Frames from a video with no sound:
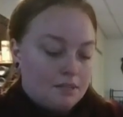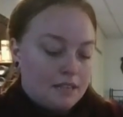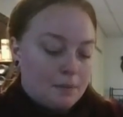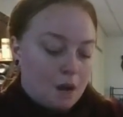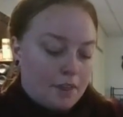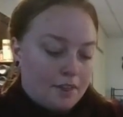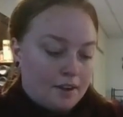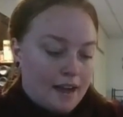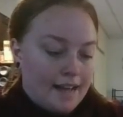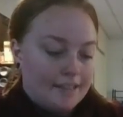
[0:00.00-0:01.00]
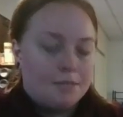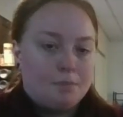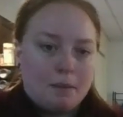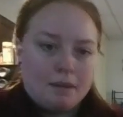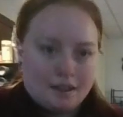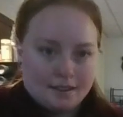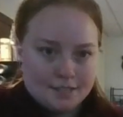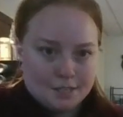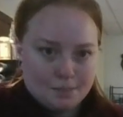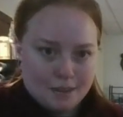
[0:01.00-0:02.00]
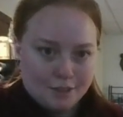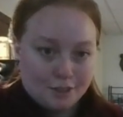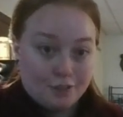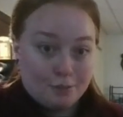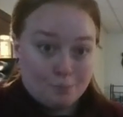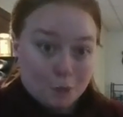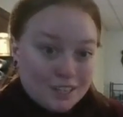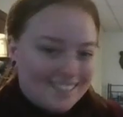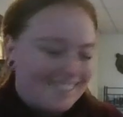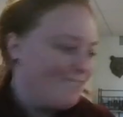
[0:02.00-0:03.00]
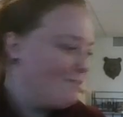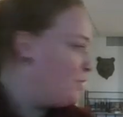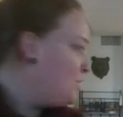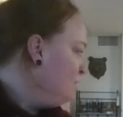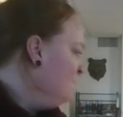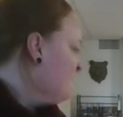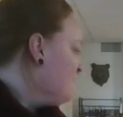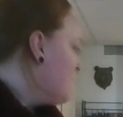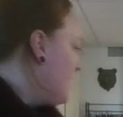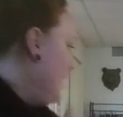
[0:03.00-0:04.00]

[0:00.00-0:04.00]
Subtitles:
same author as Baba Yaga's Magic, the book, which